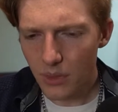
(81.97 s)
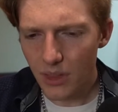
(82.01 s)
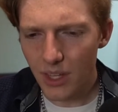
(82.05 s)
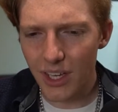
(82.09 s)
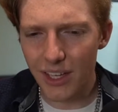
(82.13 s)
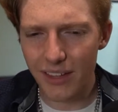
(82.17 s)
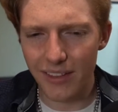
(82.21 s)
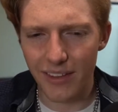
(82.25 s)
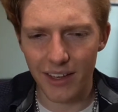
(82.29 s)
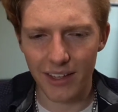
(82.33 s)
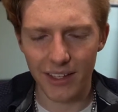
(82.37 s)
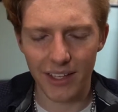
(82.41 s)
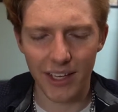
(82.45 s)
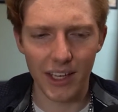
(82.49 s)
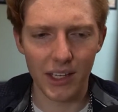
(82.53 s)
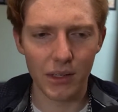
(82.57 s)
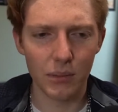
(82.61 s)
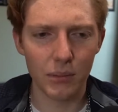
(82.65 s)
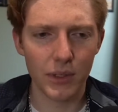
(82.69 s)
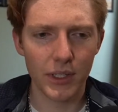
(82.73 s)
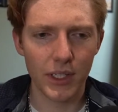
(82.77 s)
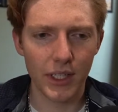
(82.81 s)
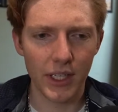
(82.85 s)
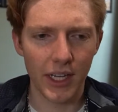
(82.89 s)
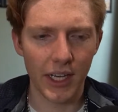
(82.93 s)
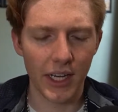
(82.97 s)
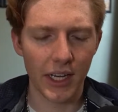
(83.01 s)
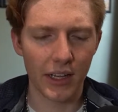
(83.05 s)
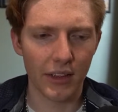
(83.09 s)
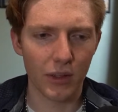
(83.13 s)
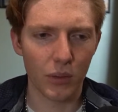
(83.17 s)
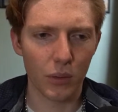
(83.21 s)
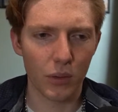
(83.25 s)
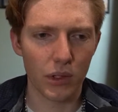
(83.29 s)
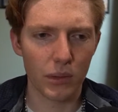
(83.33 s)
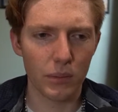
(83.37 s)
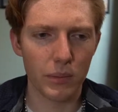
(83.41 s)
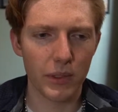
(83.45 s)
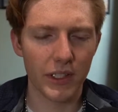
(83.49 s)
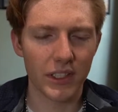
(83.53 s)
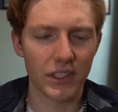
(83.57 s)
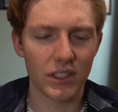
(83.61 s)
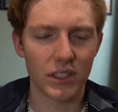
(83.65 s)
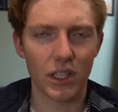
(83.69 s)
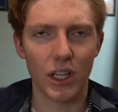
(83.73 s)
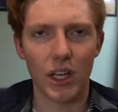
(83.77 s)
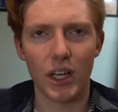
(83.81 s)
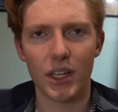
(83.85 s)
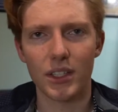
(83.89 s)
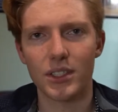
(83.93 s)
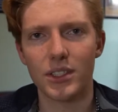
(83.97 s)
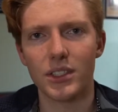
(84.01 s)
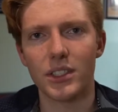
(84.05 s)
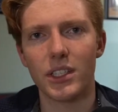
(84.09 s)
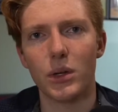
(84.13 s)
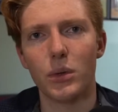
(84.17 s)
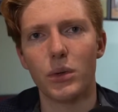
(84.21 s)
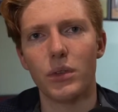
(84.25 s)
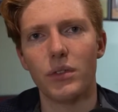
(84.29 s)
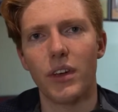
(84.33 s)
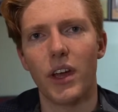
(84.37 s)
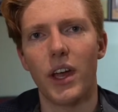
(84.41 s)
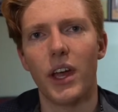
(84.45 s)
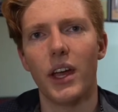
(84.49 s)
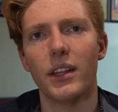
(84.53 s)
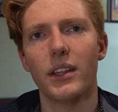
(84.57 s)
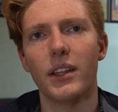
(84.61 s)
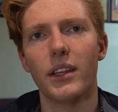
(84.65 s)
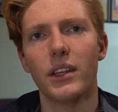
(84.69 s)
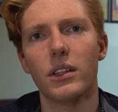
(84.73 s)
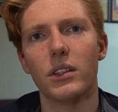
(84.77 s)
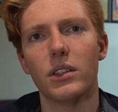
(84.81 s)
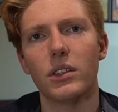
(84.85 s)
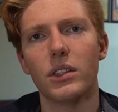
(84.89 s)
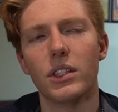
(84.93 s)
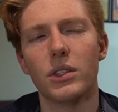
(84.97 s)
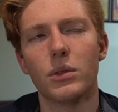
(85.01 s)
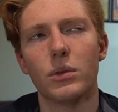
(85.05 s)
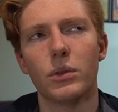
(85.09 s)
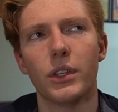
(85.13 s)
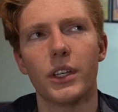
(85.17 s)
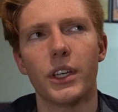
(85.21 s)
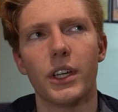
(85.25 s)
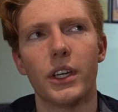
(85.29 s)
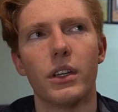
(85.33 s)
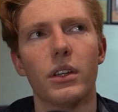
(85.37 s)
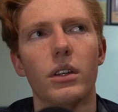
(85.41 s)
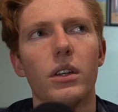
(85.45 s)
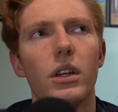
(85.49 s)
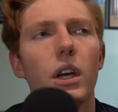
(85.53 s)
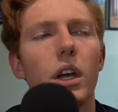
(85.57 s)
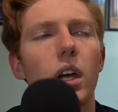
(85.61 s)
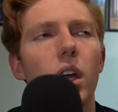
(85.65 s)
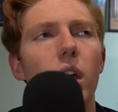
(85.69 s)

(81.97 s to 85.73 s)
in that game, and I think one of the biggest losses that we've had that didn't really get